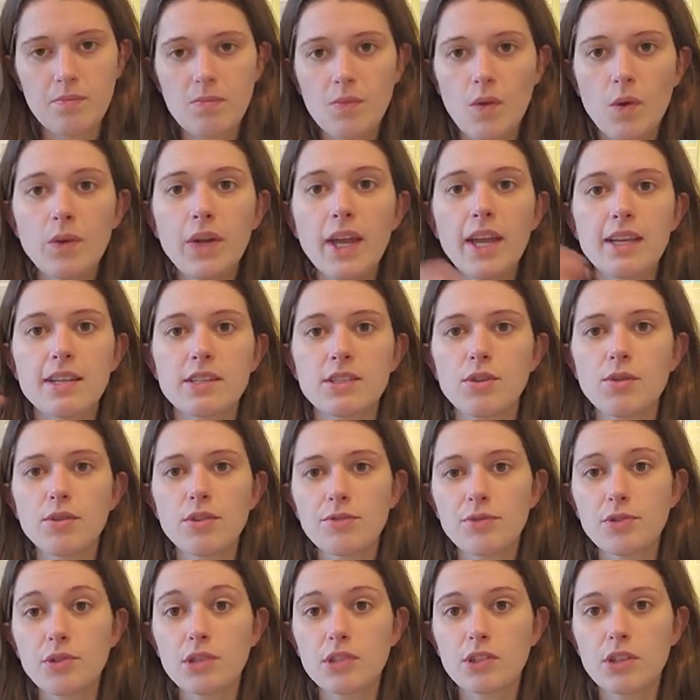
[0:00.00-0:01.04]
Okay, so the
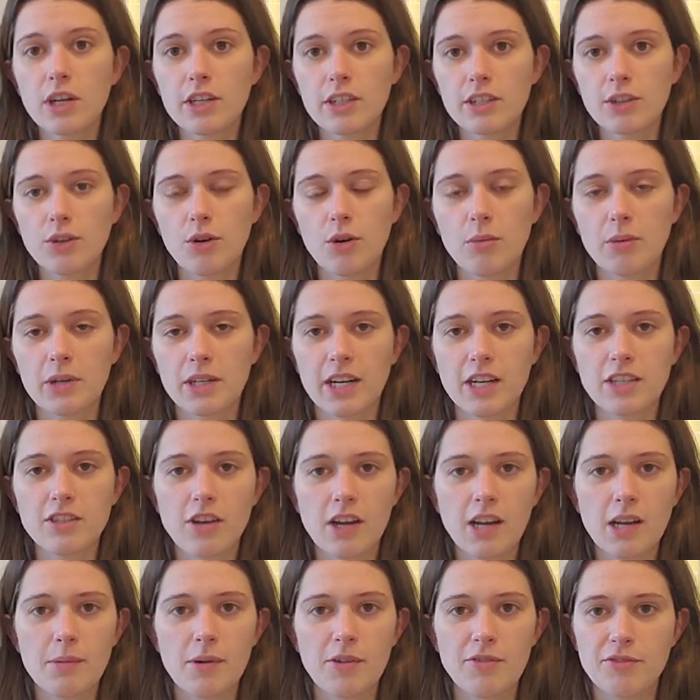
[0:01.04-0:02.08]
first garden goal we're gonna
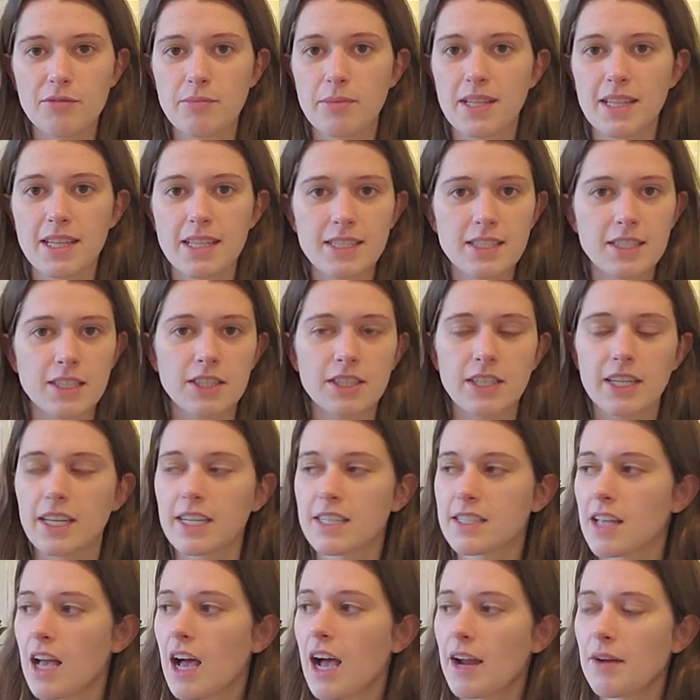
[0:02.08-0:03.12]
talk about for me this year
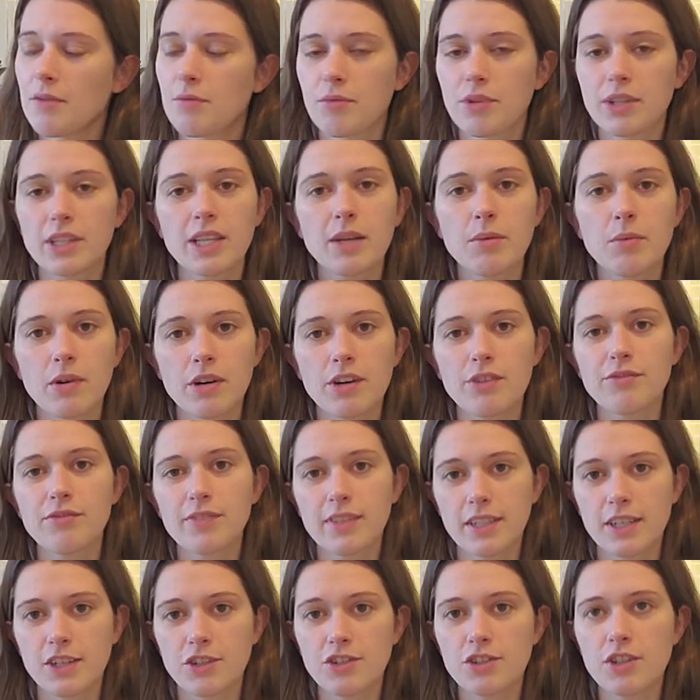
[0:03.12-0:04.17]
is I really wanna
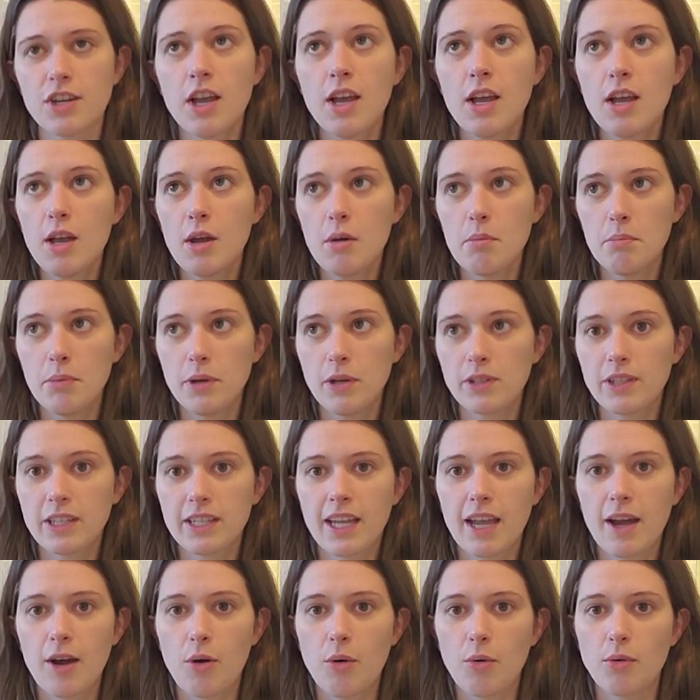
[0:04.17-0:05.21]
finish
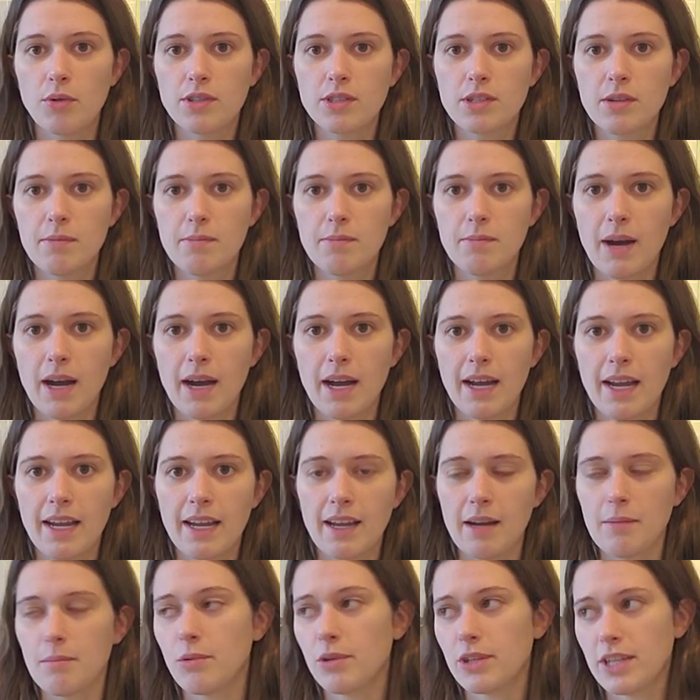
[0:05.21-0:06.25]
building out
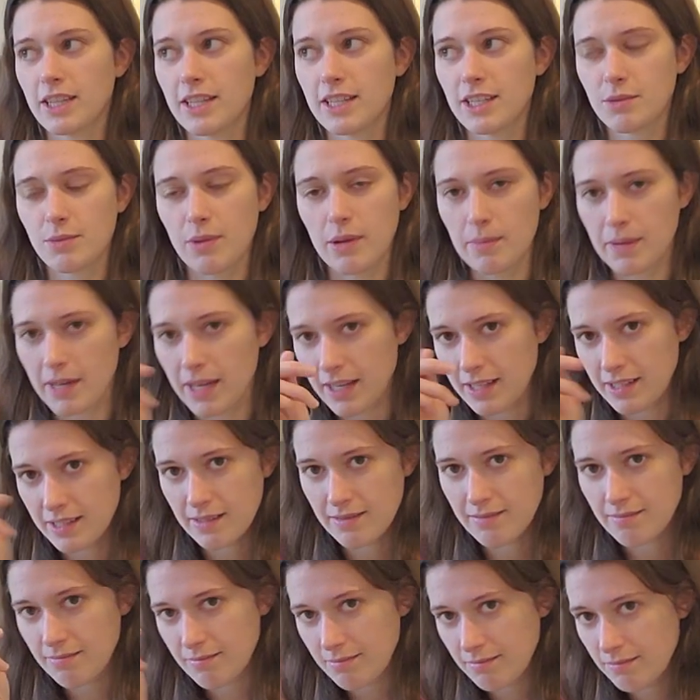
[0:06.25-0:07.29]
my, I'm pointing this way
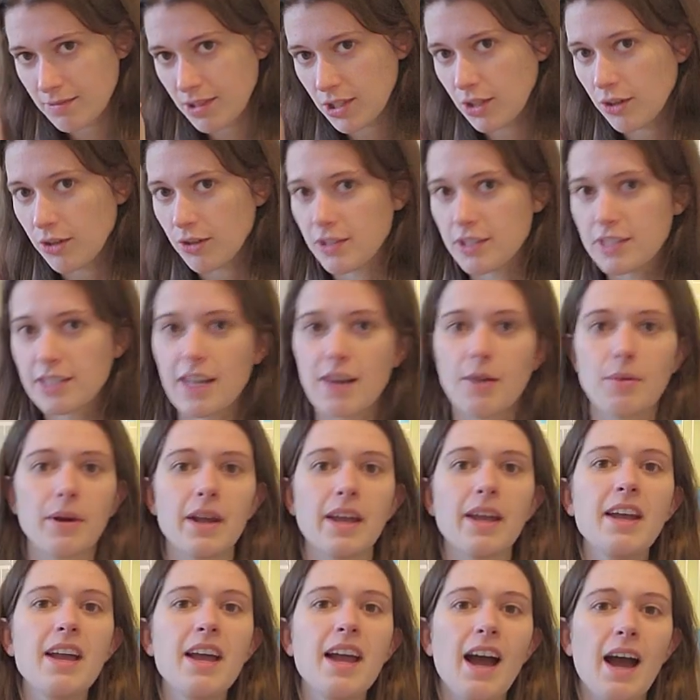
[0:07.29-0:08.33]
because the yards that
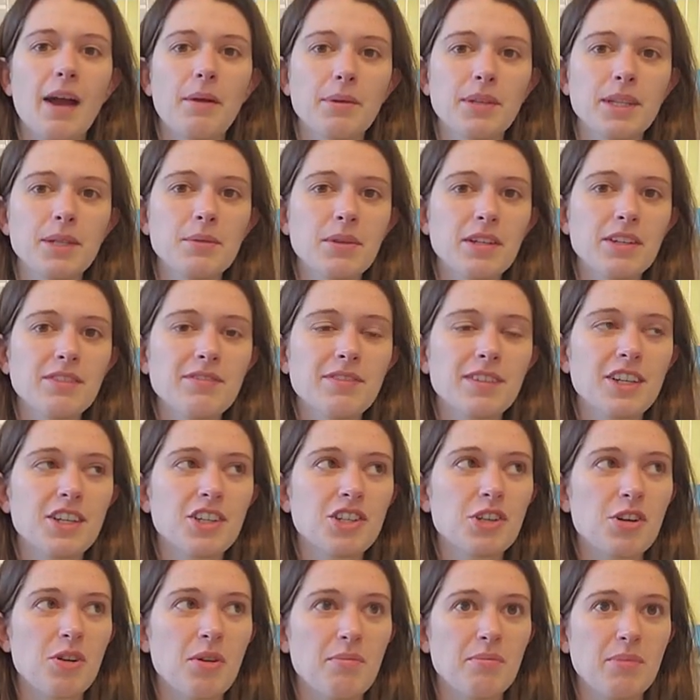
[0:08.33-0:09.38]
way. I really want to
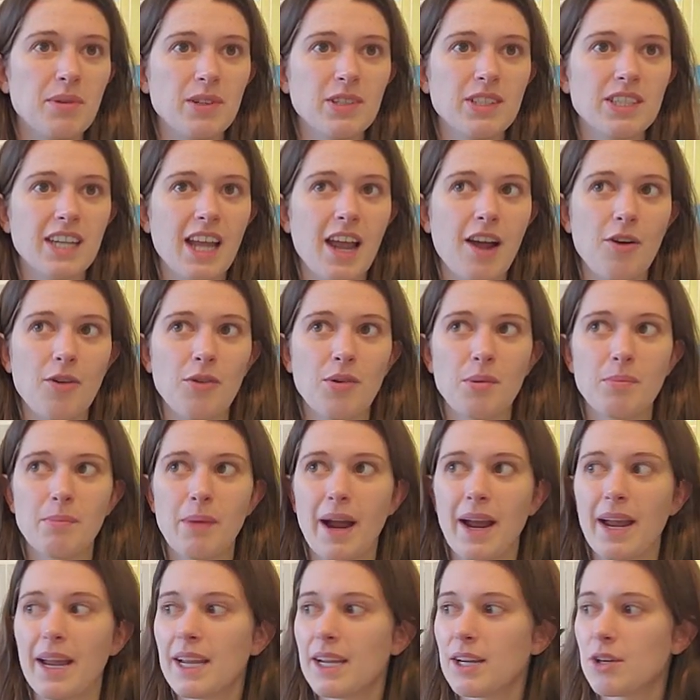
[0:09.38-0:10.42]
finish building out
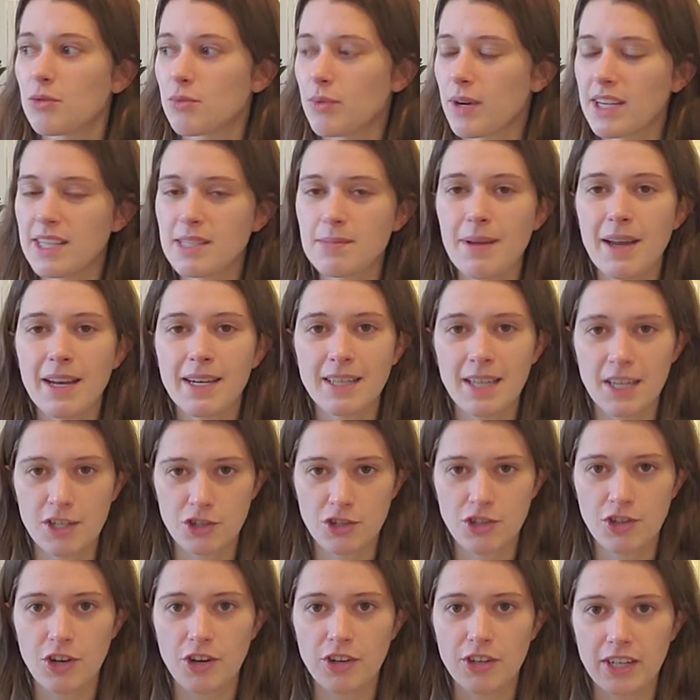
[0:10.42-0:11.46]
my raised bed
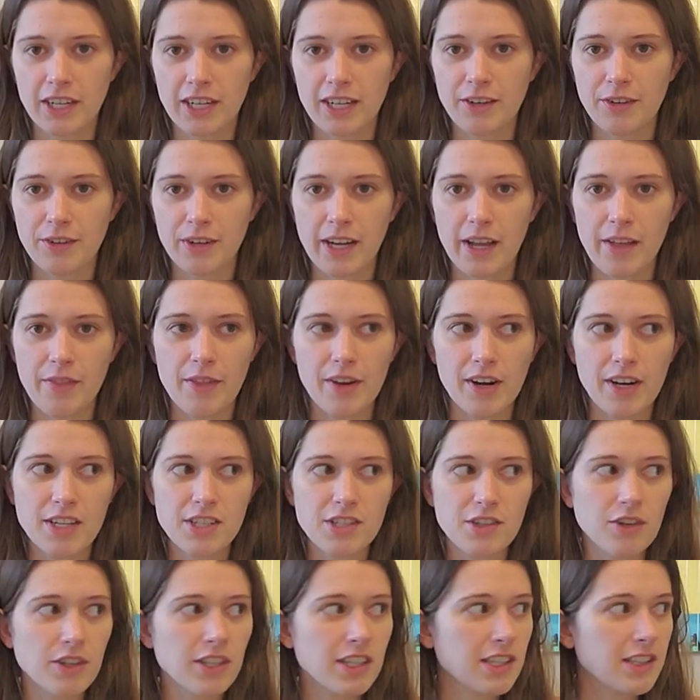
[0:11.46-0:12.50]
kitchen garden area that I
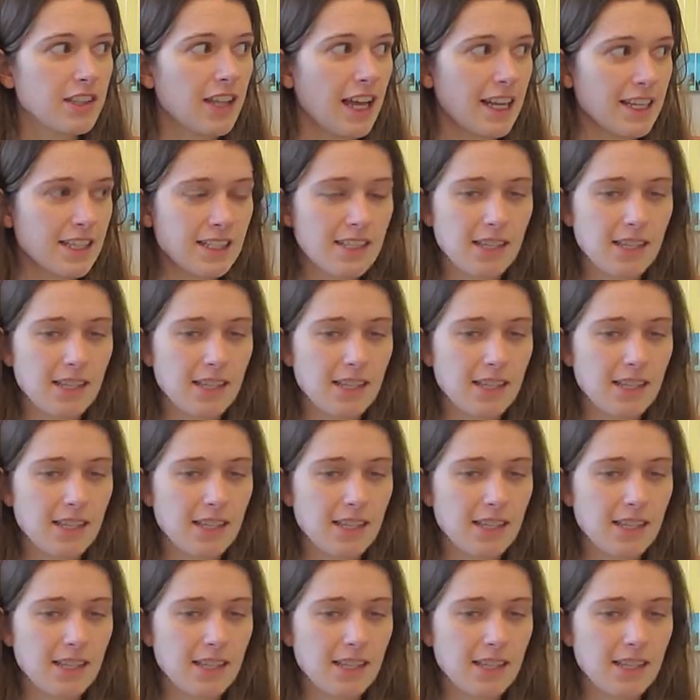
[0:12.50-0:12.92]
started last